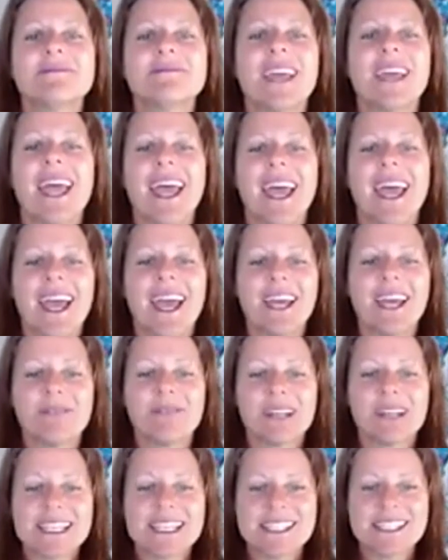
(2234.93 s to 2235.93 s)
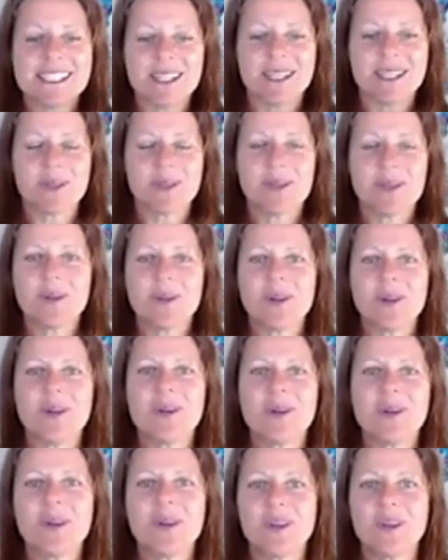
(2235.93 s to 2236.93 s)
And release it.
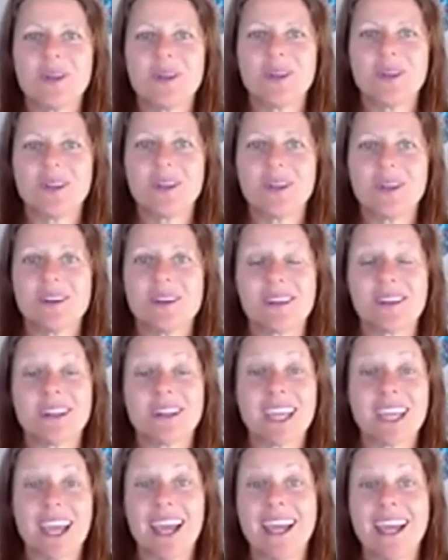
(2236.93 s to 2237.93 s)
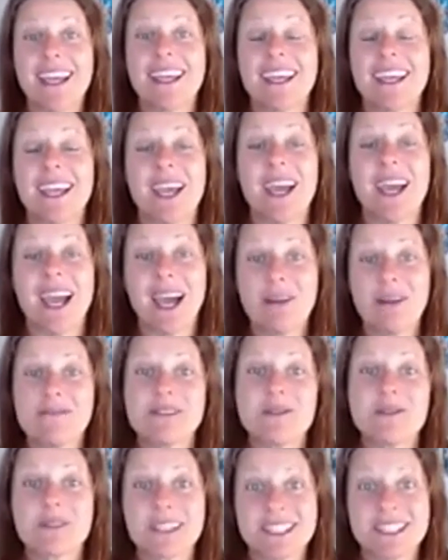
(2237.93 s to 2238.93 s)
Okay, how
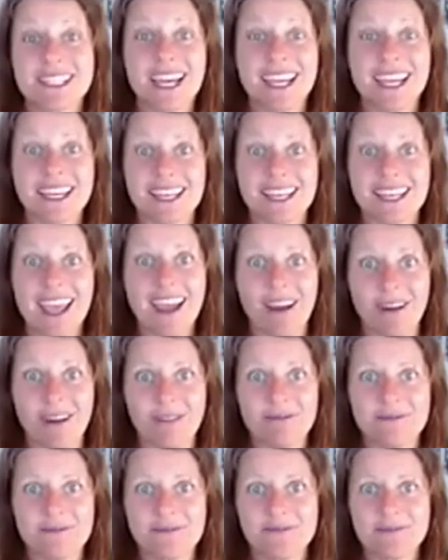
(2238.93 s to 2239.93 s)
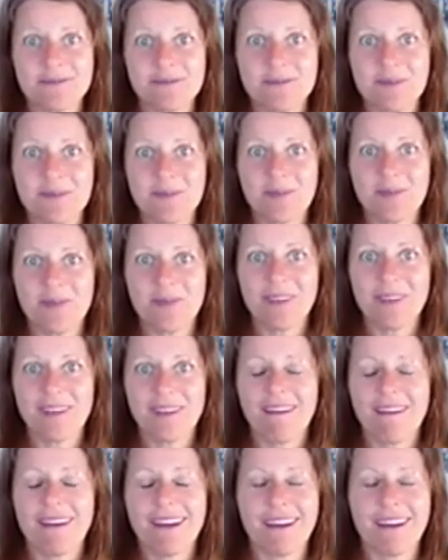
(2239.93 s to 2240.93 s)
is your state now?
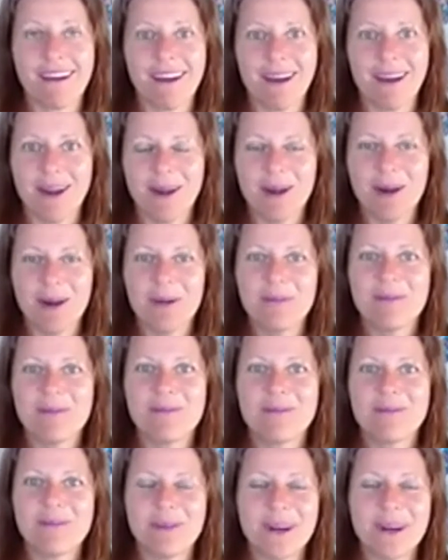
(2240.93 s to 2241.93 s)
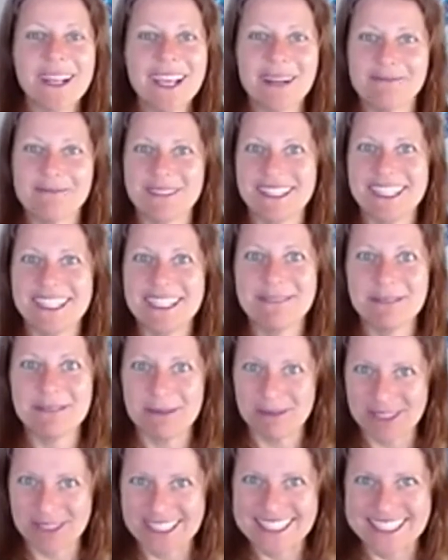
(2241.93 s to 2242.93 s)
Oh, pretty
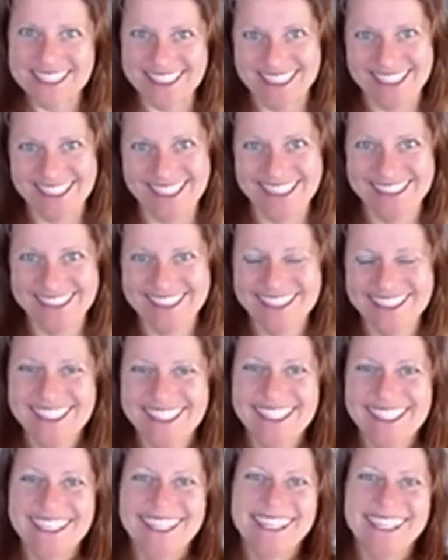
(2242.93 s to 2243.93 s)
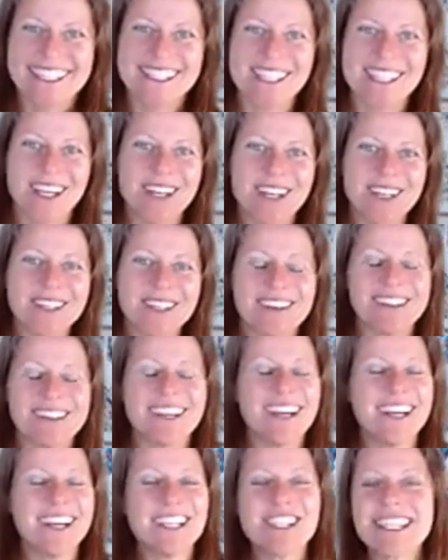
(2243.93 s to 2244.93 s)
unbelievable, isn't it? So
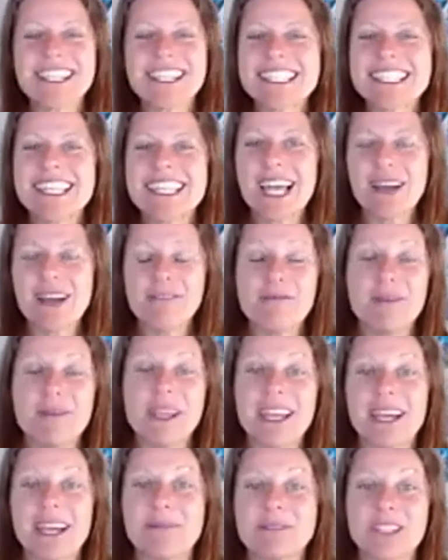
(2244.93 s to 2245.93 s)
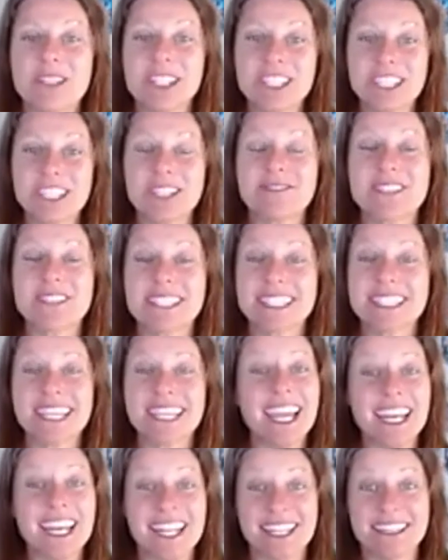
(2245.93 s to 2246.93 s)
I just love being able to shift
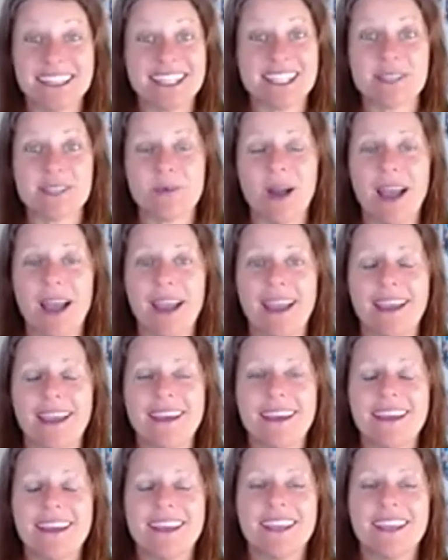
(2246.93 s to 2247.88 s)
state in this way.